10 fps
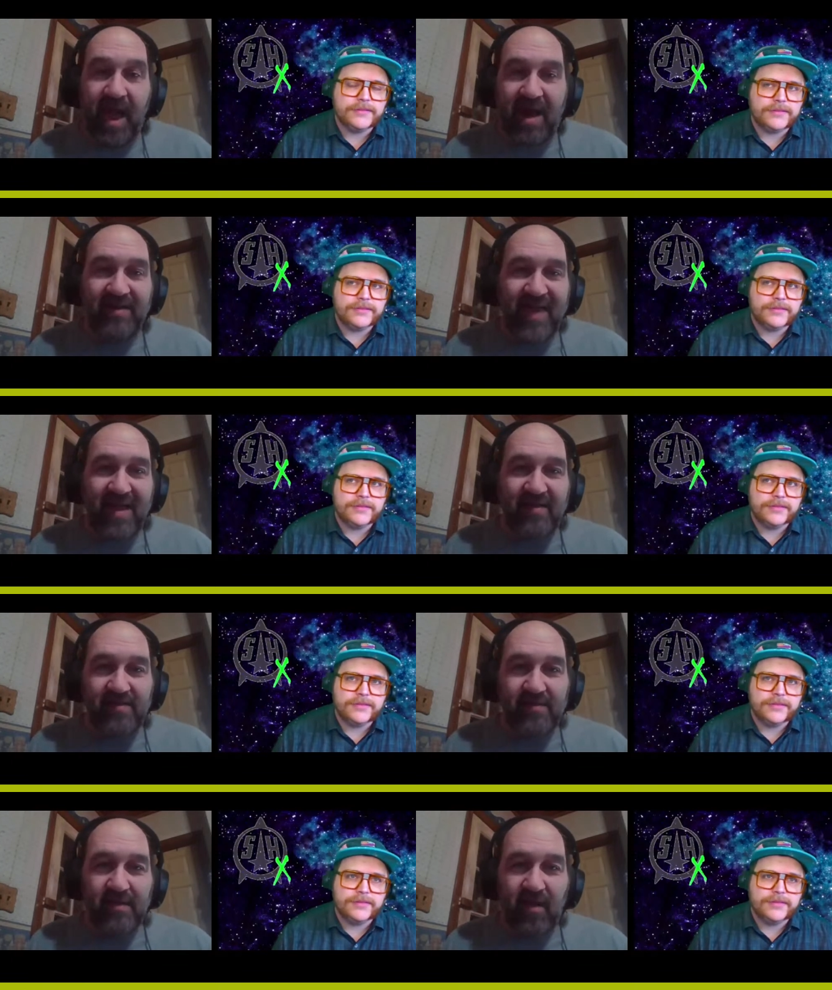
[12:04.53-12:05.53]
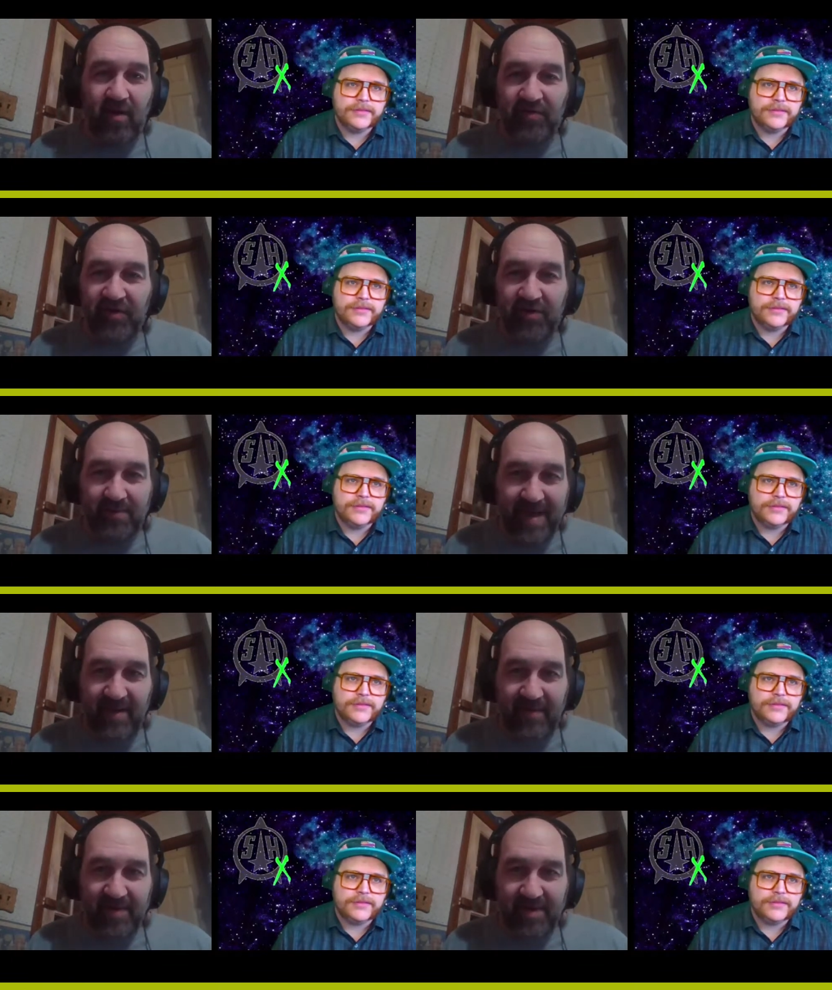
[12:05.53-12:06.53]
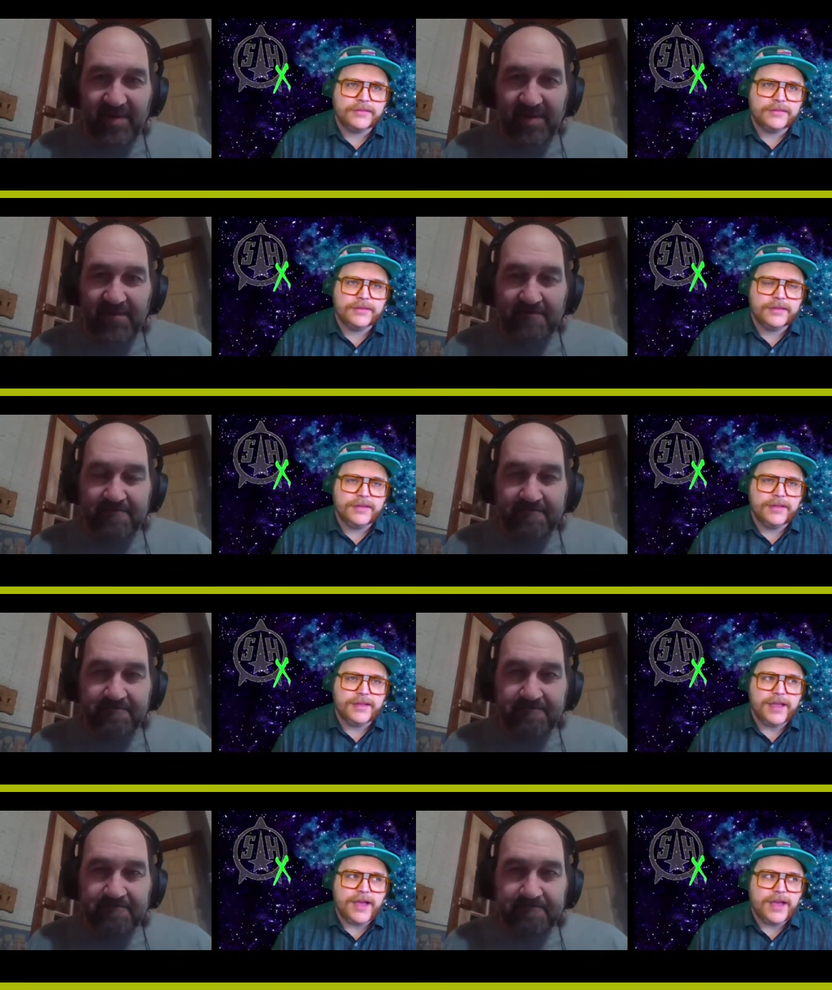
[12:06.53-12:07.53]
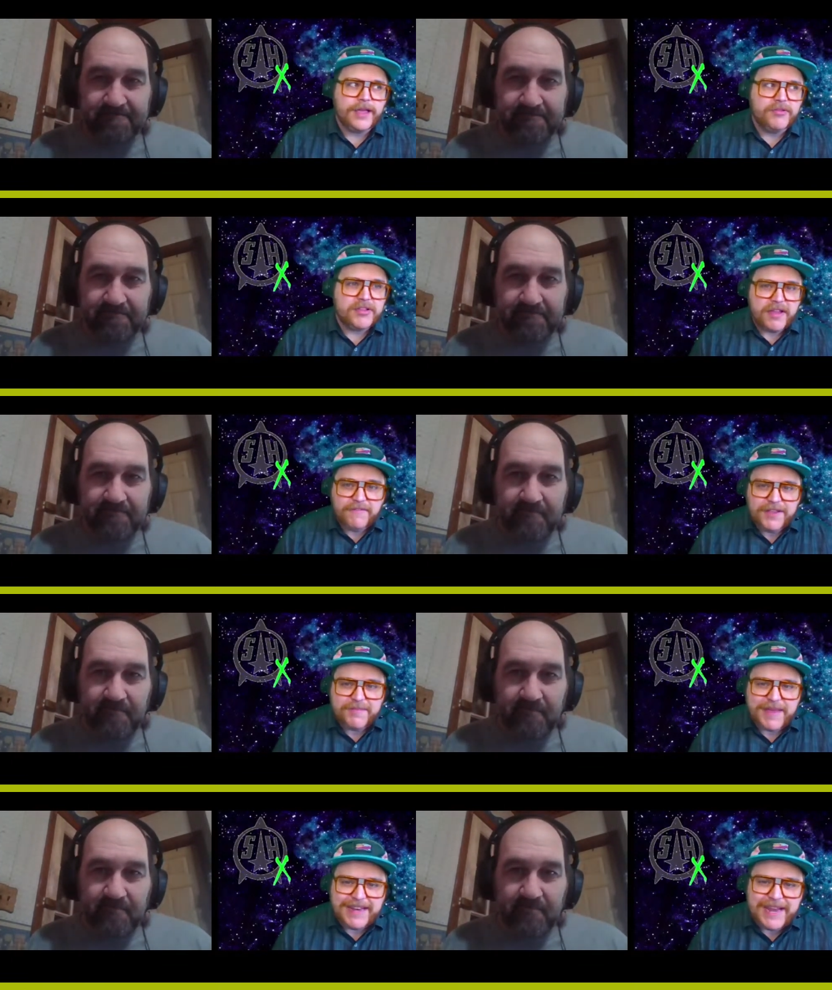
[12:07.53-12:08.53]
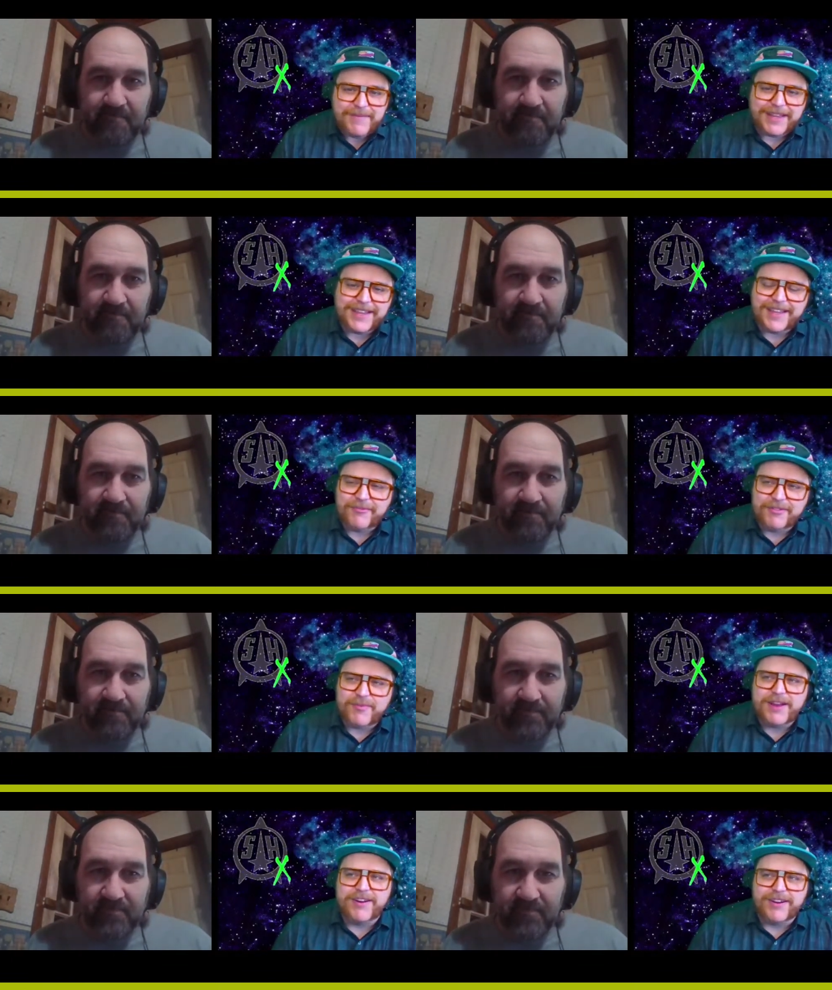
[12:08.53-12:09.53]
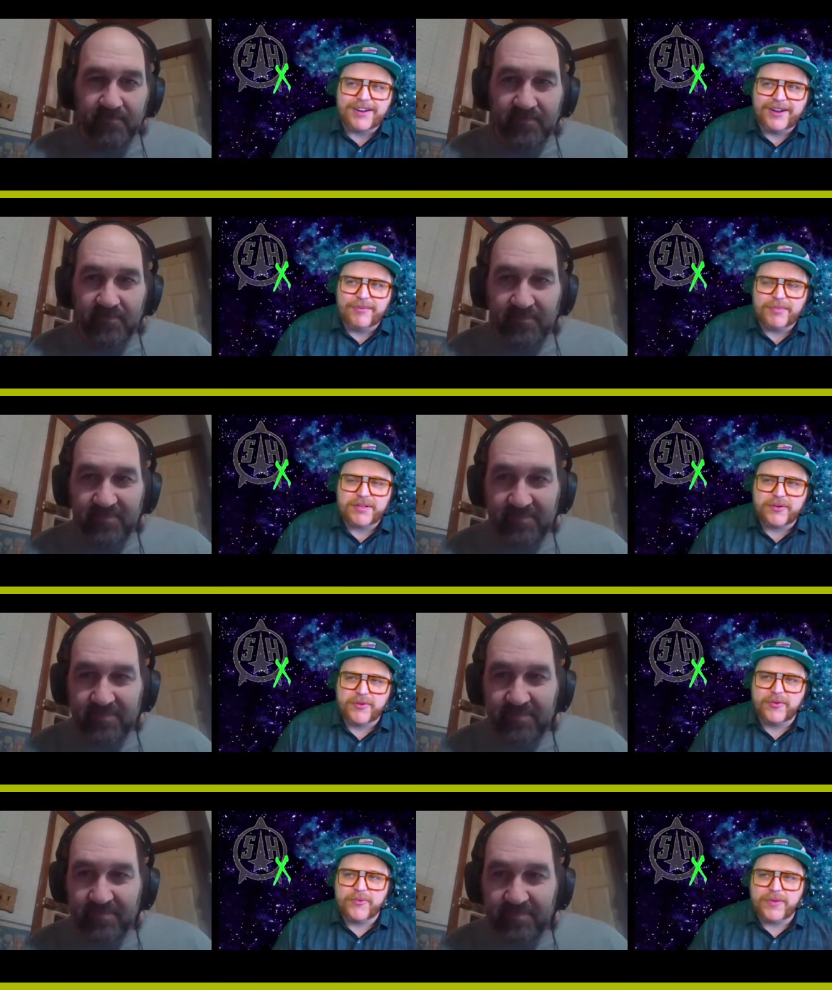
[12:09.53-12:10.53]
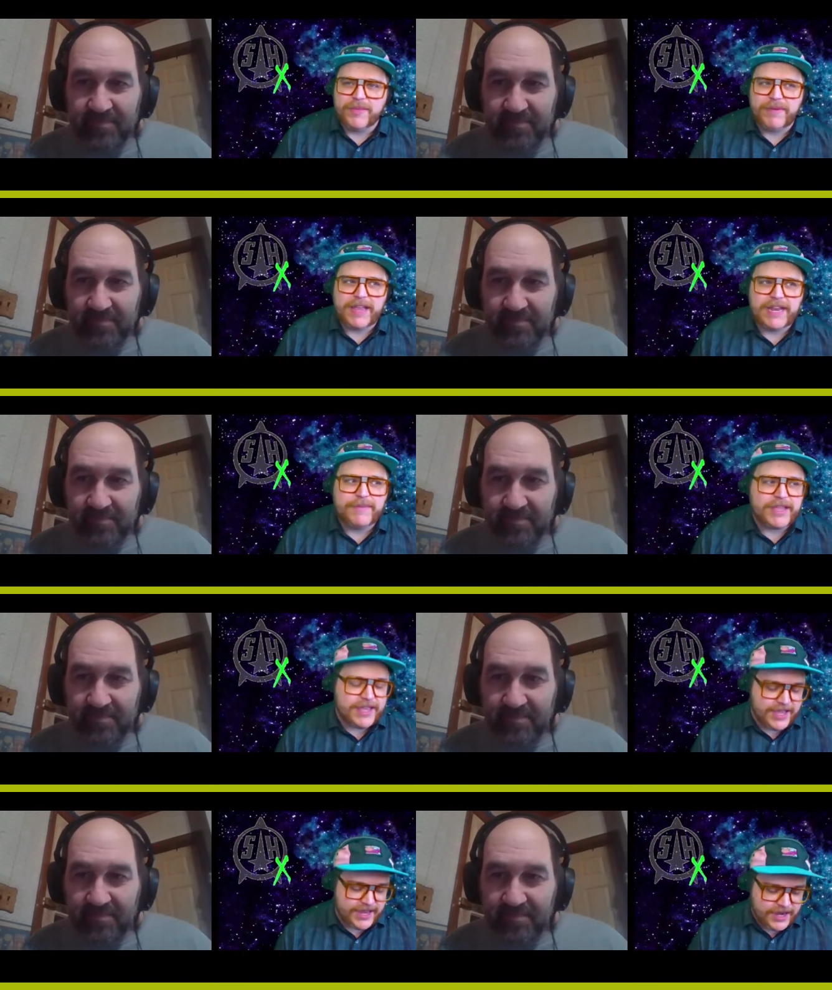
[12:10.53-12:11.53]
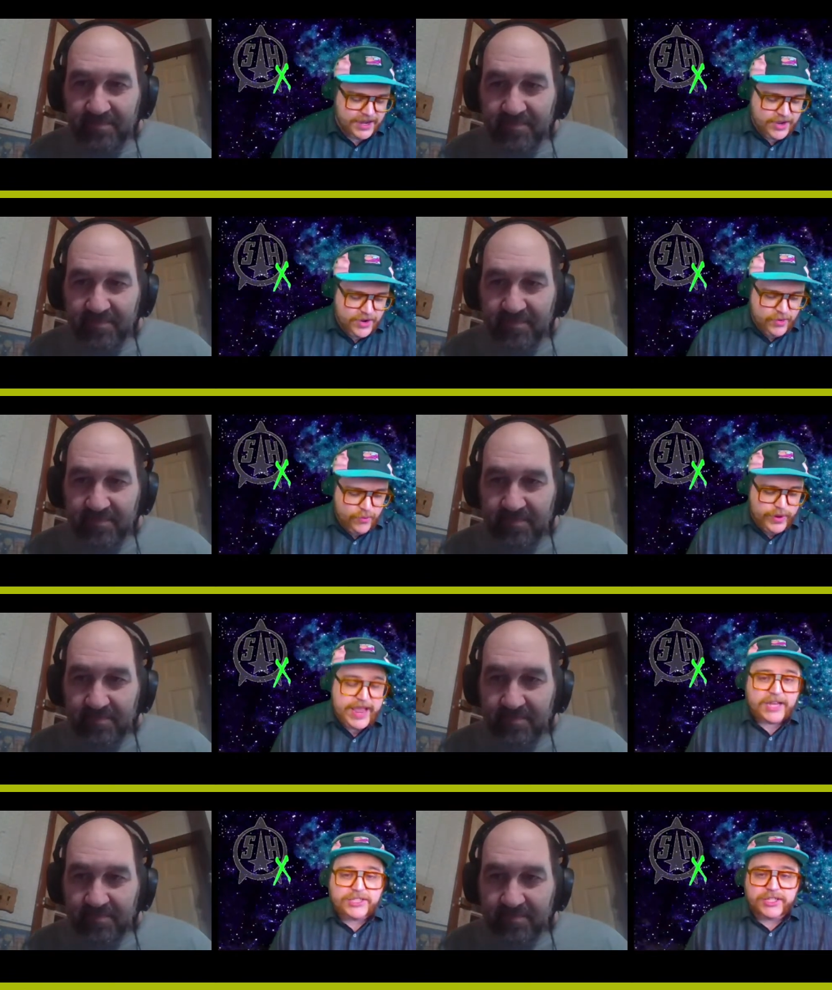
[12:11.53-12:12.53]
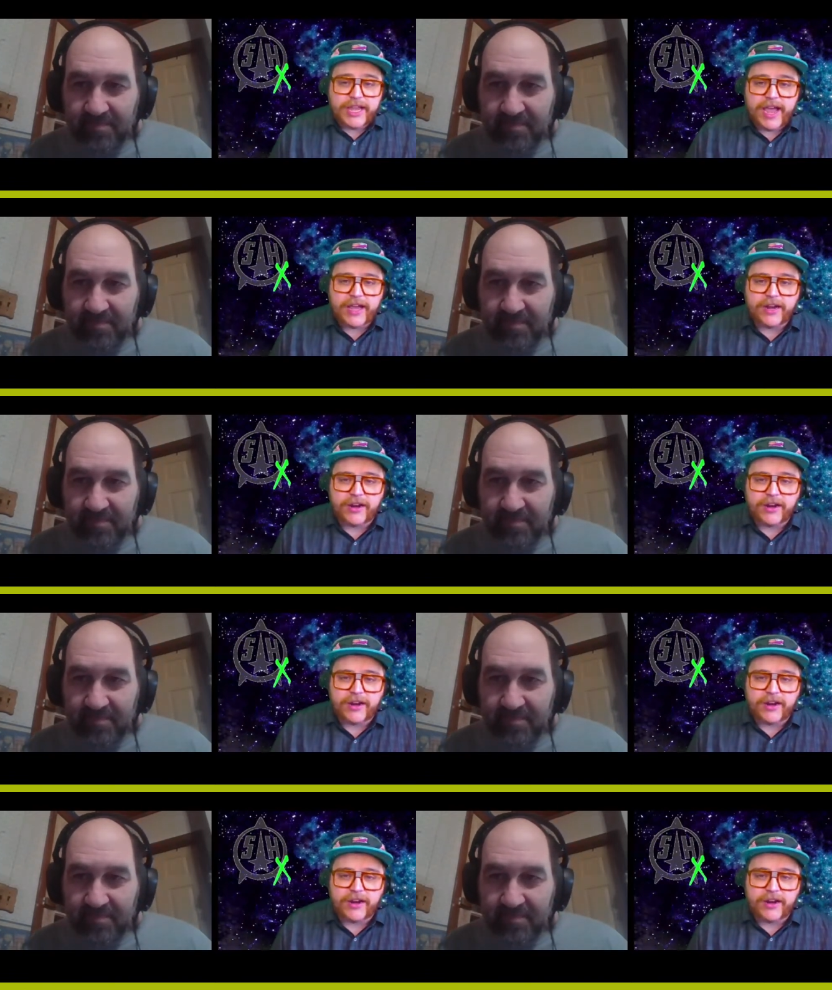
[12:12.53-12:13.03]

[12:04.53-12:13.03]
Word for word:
Speaker 1: how did that all turn about?
Speaker 2: Yeah, it was definitely the pandemic. It was weird. Um, so when the pandemic hit, we actually had